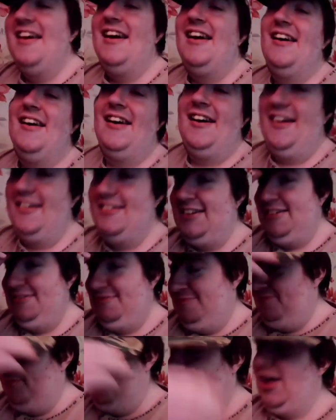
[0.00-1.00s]
Oh dear.
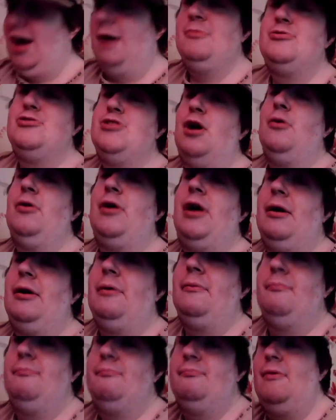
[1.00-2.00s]
I'm joking.
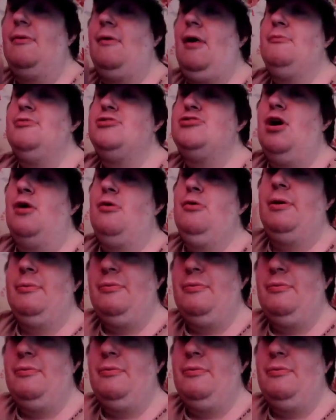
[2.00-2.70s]
For me.